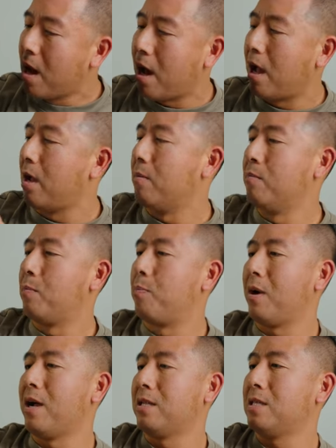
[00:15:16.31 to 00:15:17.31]

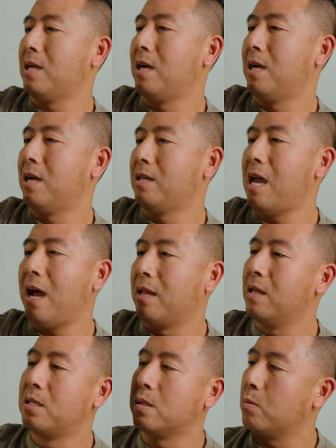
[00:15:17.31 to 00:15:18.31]
Yeah,
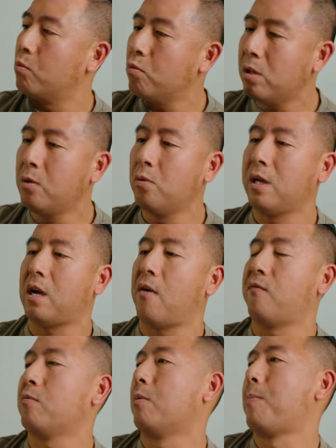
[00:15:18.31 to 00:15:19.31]
this is really, really
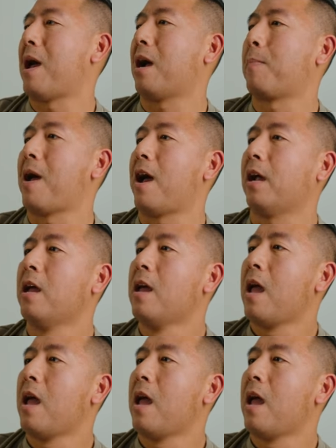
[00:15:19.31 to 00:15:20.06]
comfortable backpack.